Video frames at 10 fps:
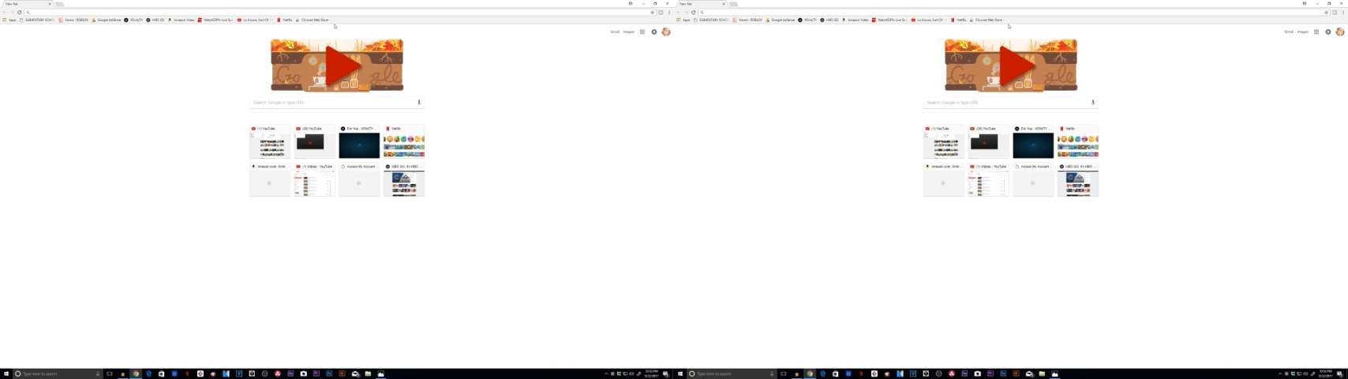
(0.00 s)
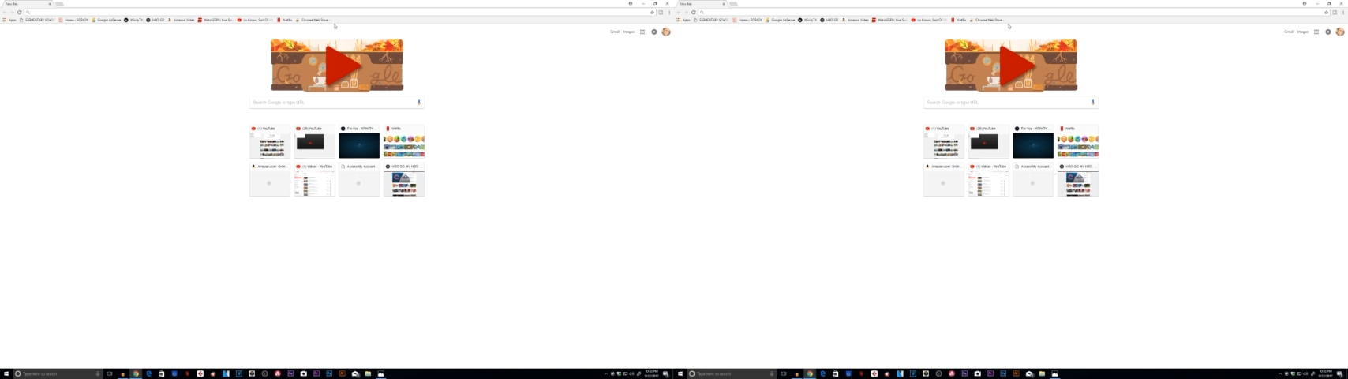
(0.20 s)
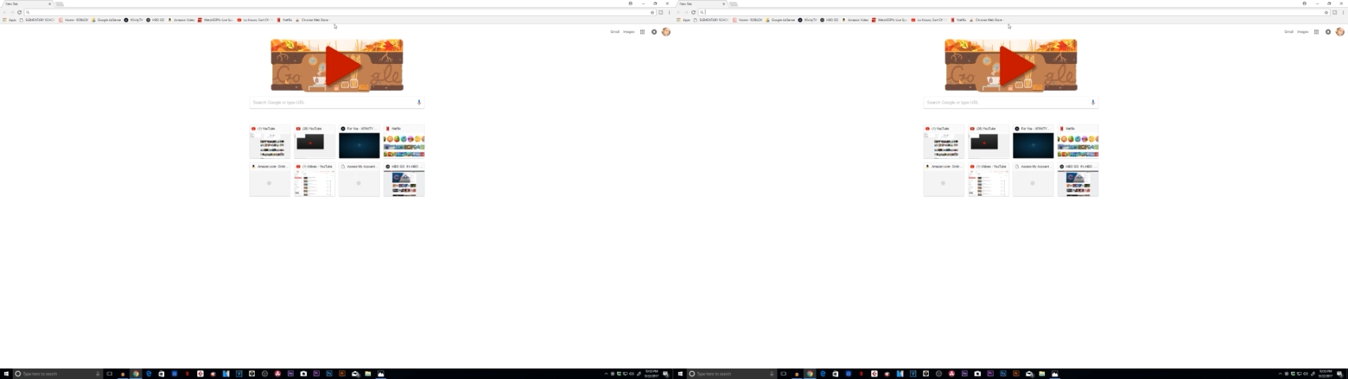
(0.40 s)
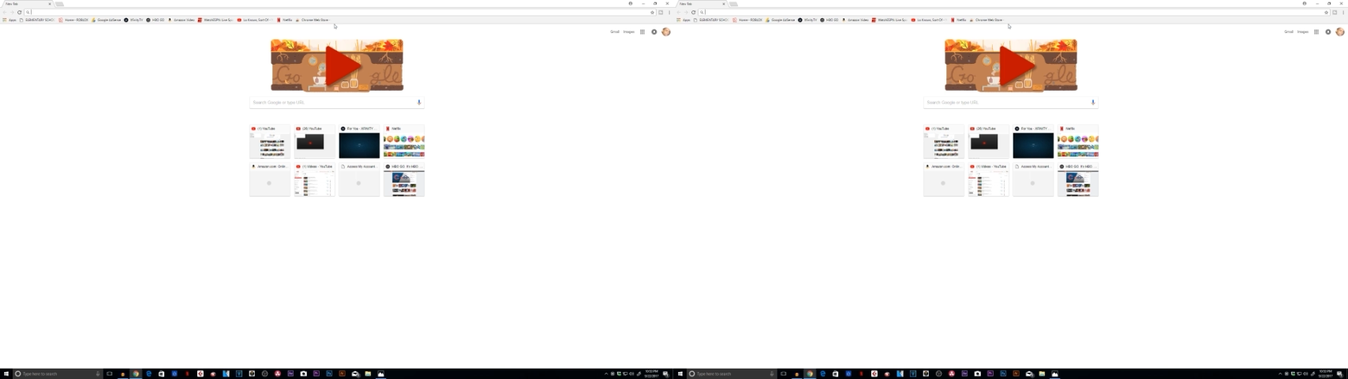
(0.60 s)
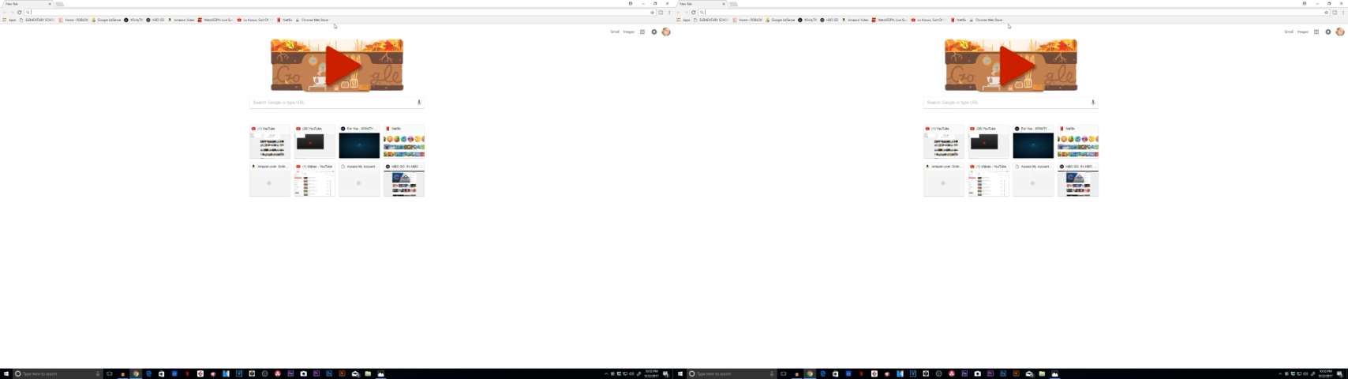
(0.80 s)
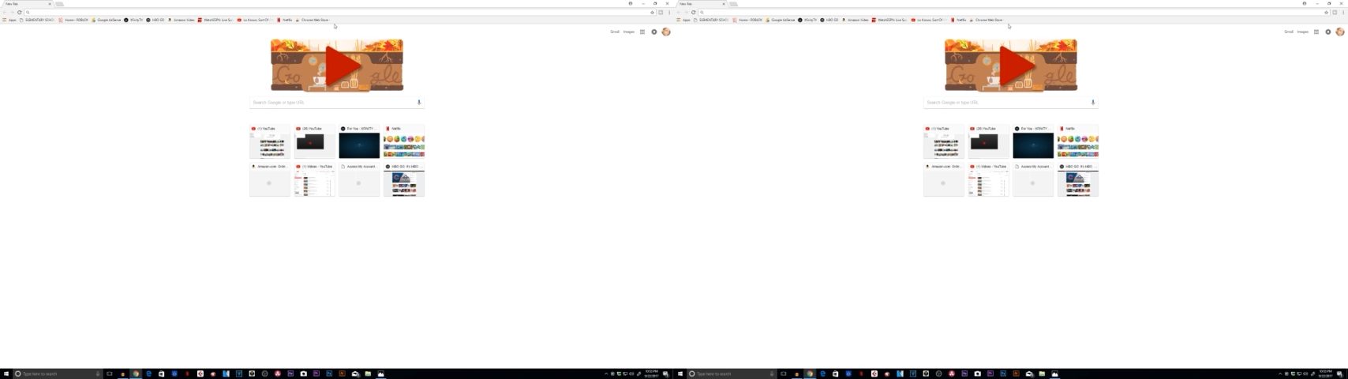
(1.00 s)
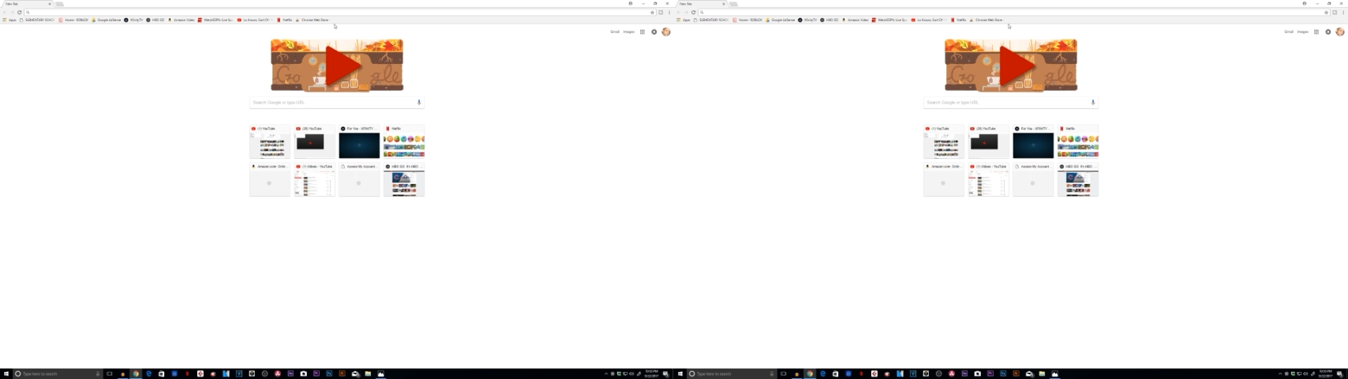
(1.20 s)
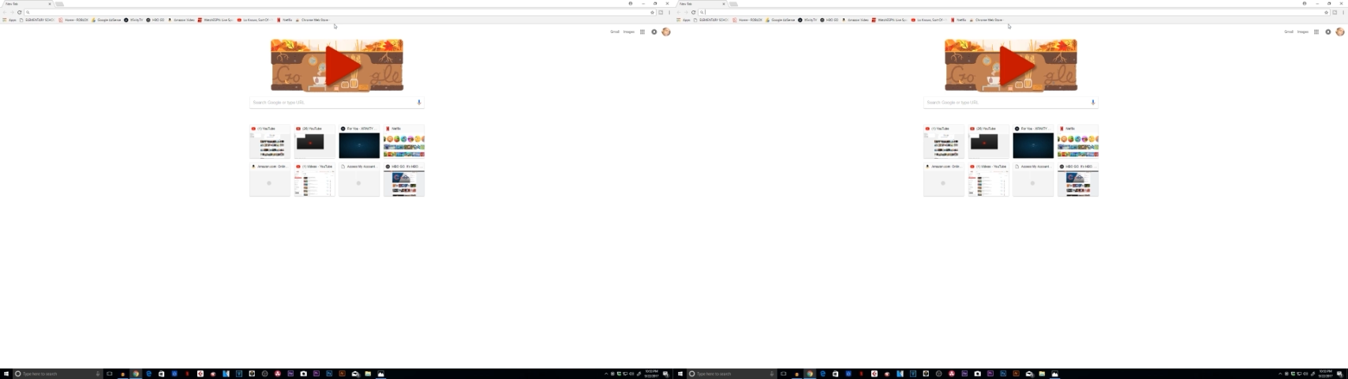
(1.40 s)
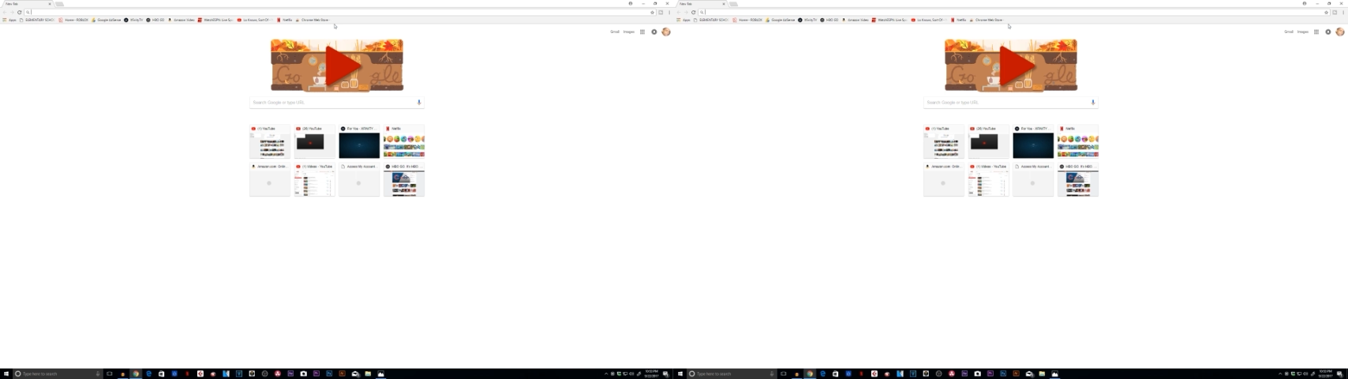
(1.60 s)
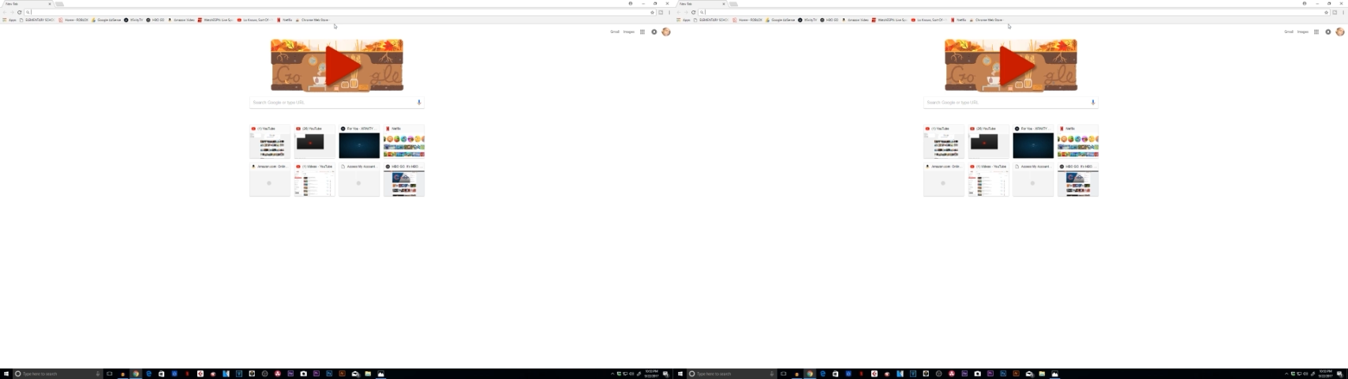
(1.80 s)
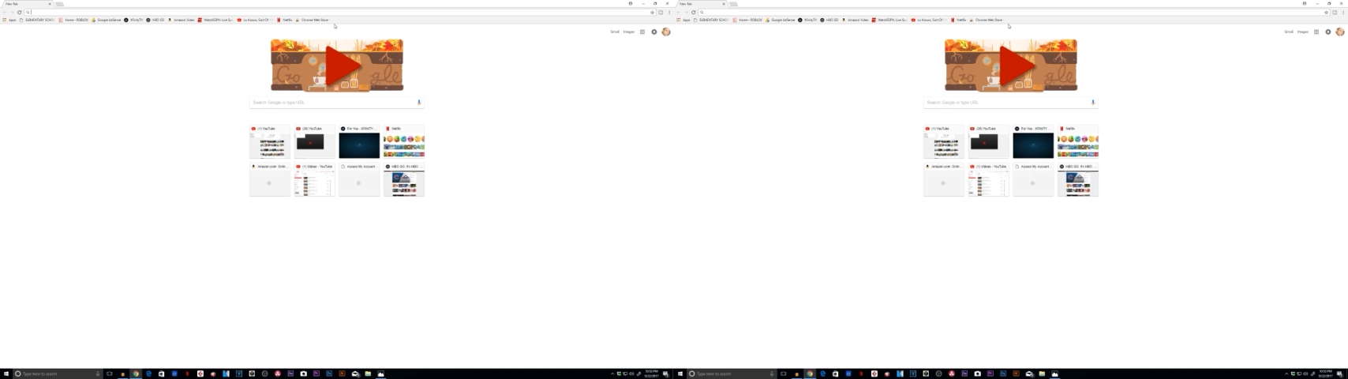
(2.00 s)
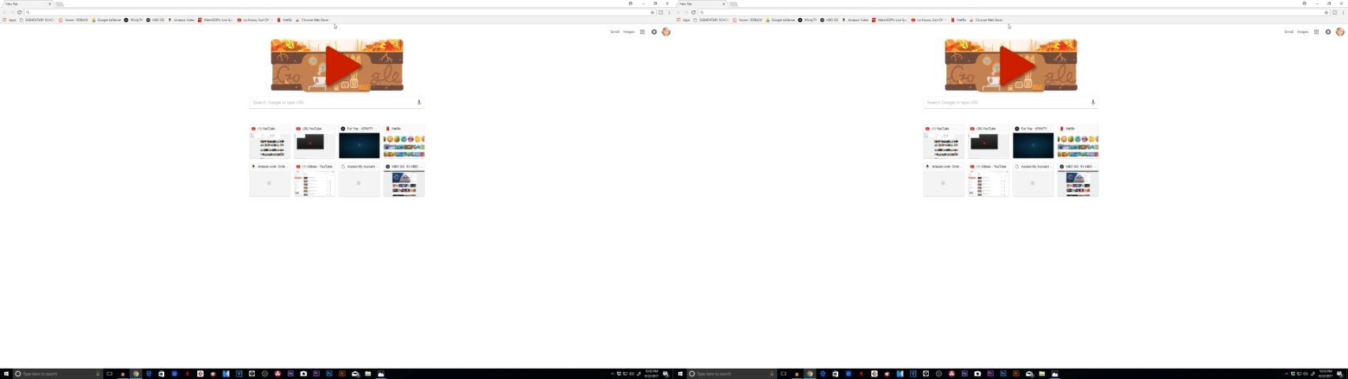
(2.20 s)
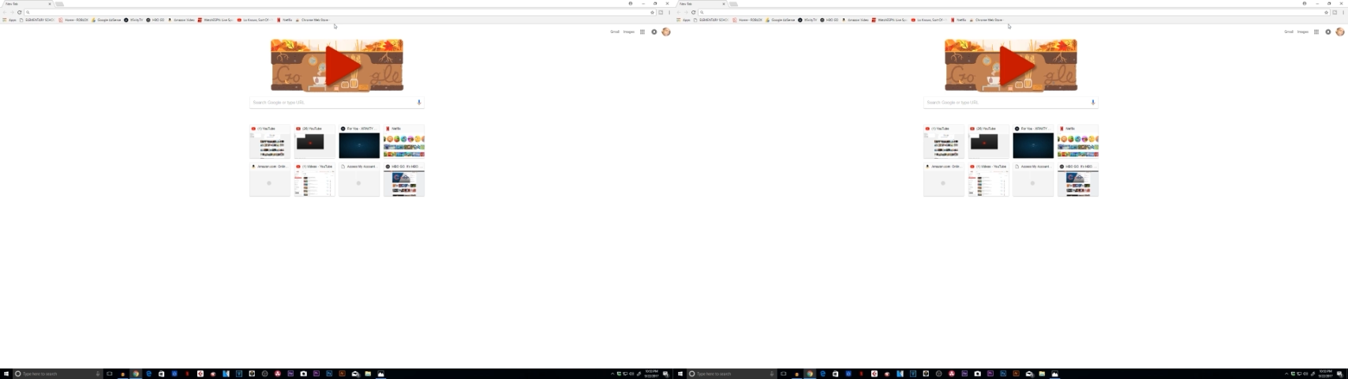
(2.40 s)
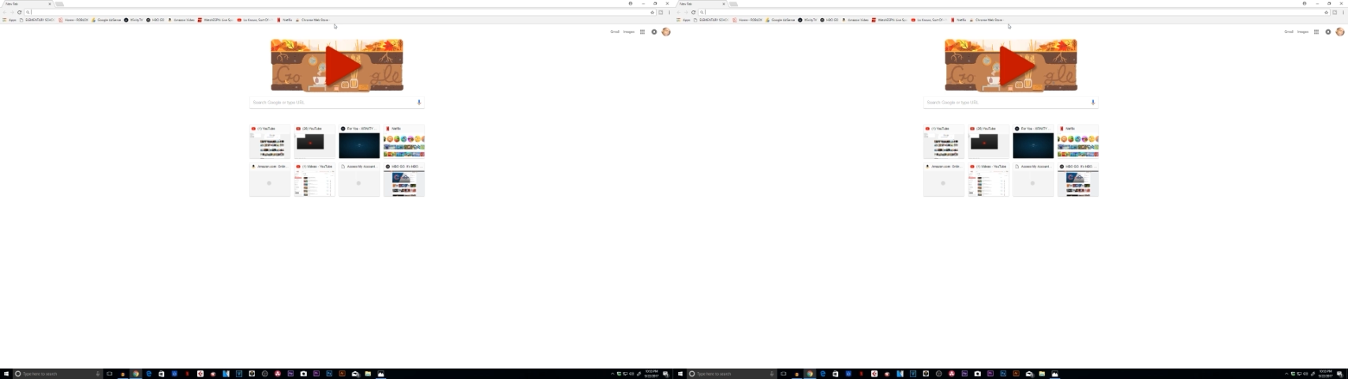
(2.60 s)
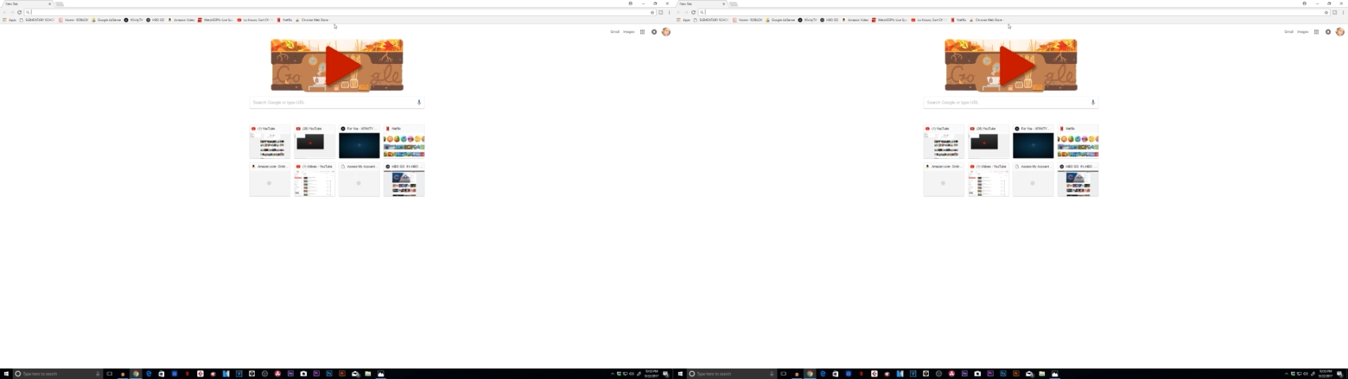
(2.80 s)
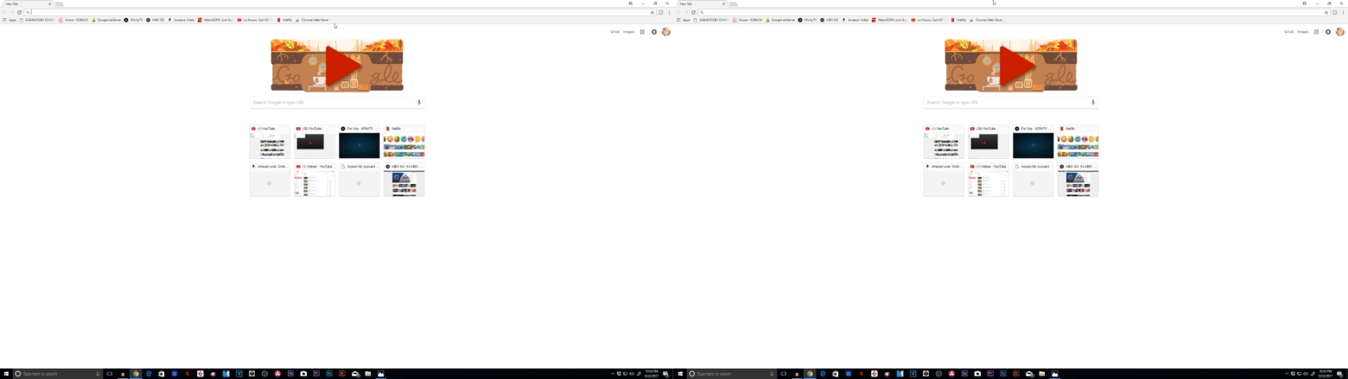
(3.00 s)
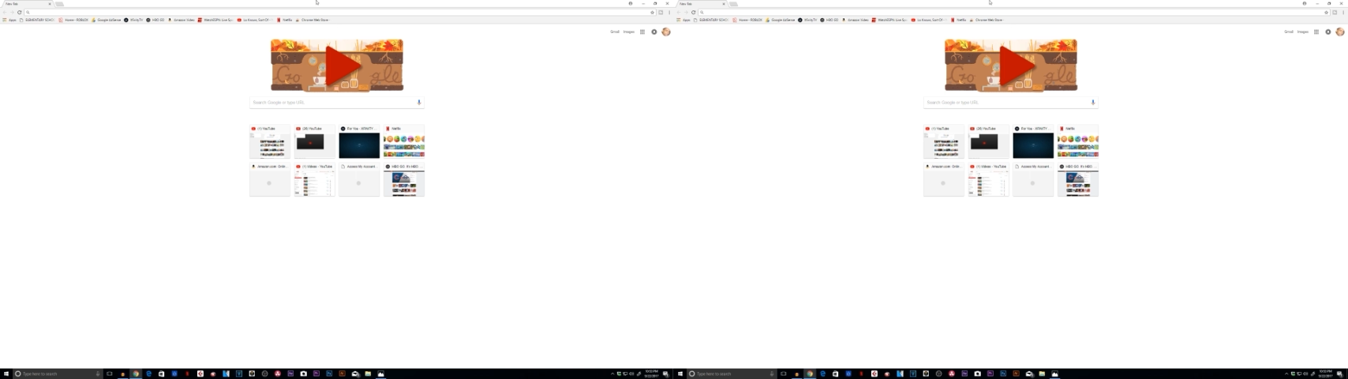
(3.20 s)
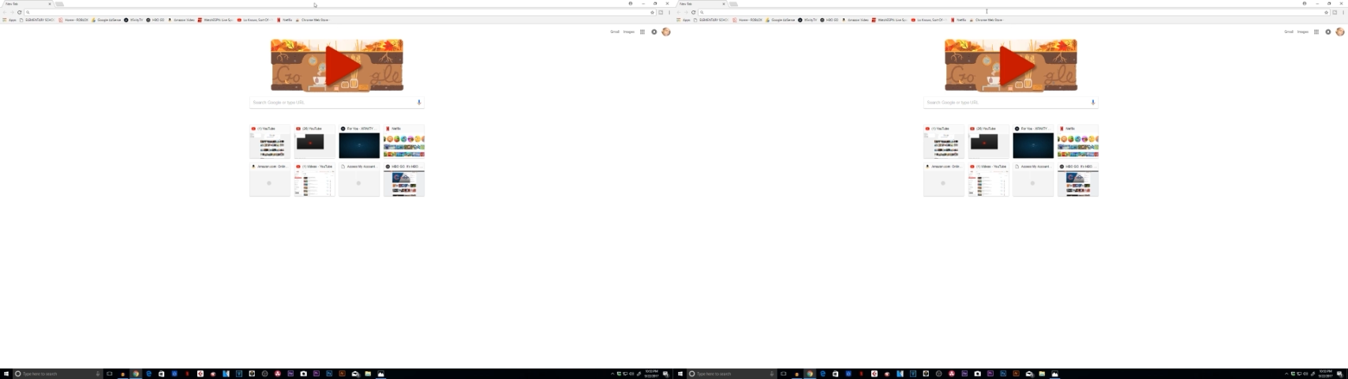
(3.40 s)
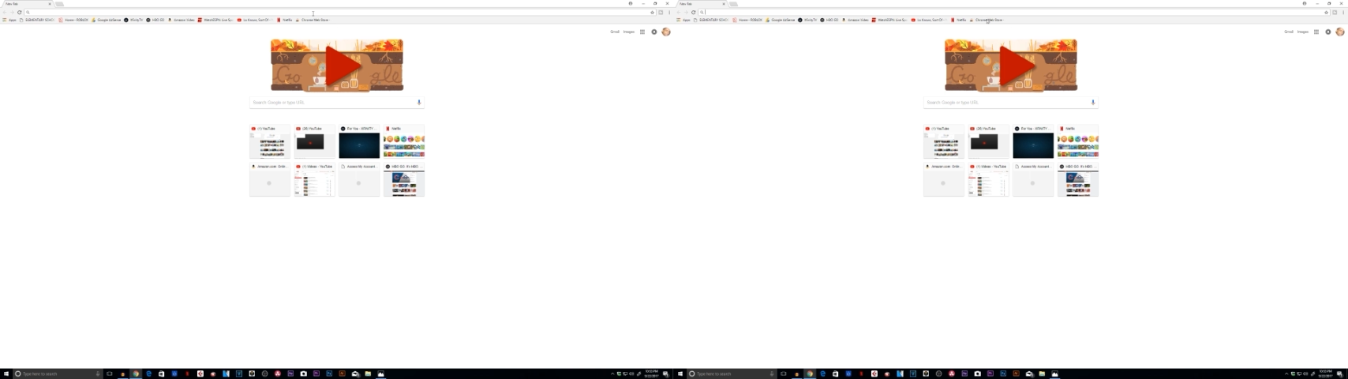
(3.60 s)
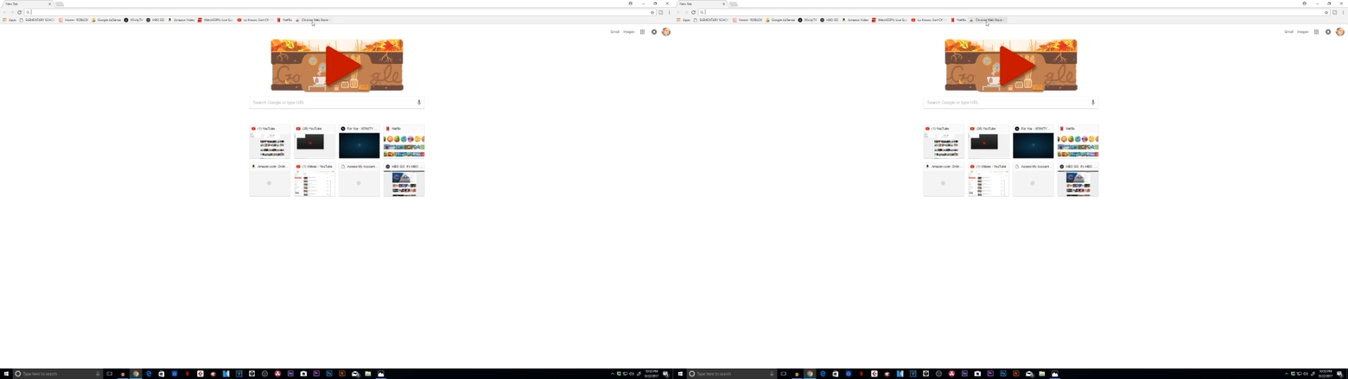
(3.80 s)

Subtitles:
Nobody's mouth can be seen.